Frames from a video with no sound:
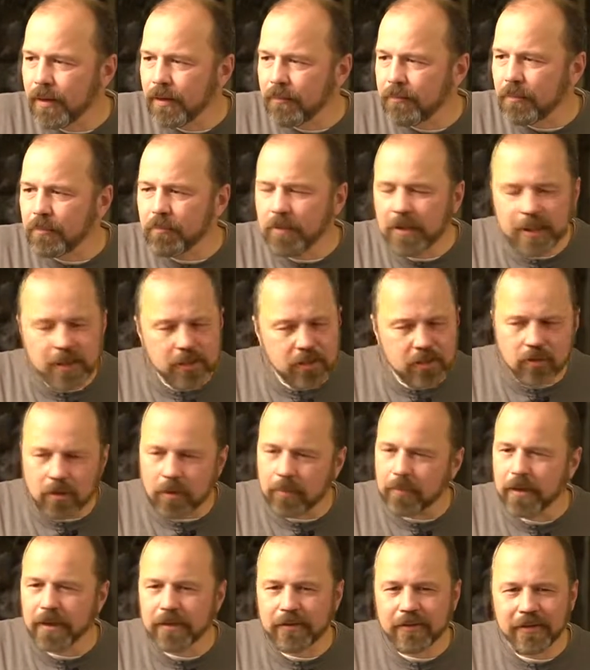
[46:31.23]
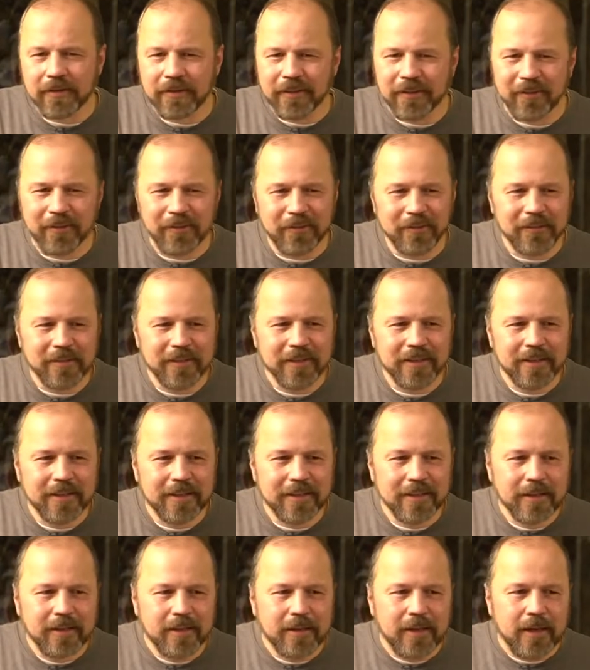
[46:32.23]
But please stop it, you know.
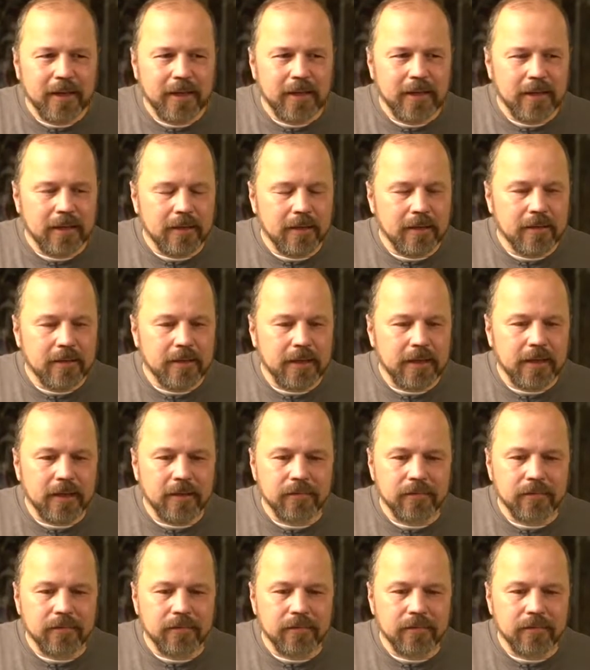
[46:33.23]
Another thing,